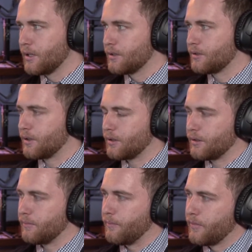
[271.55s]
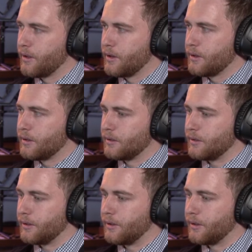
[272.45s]
So
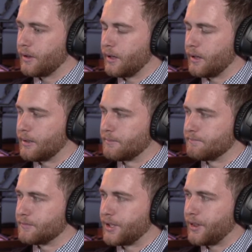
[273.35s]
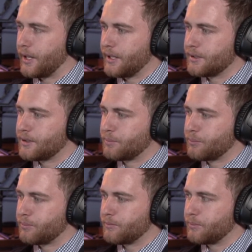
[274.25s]
that's
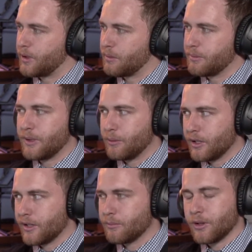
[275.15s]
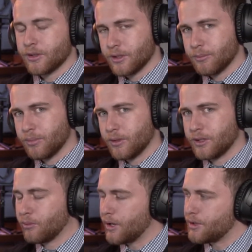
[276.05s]
probably one of the most
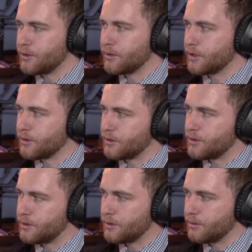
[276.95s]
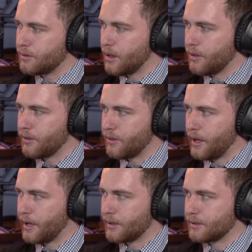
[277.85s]
simplest ways you can shoot
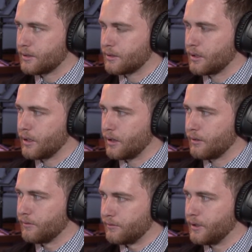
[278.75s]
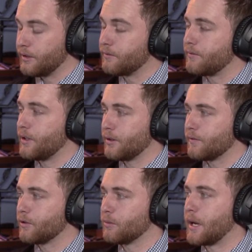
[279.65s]
that in video
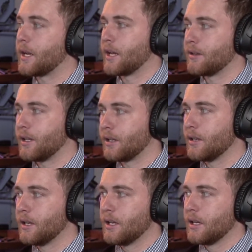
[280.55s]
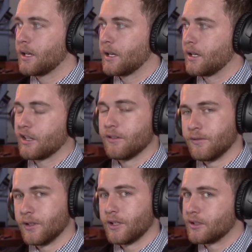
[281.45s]
format and then kind of
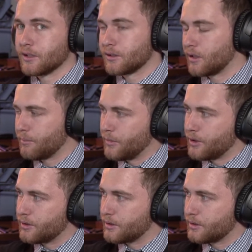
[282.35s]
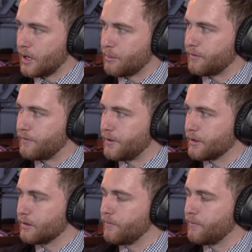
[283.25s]
convert it to stop motion type of feel.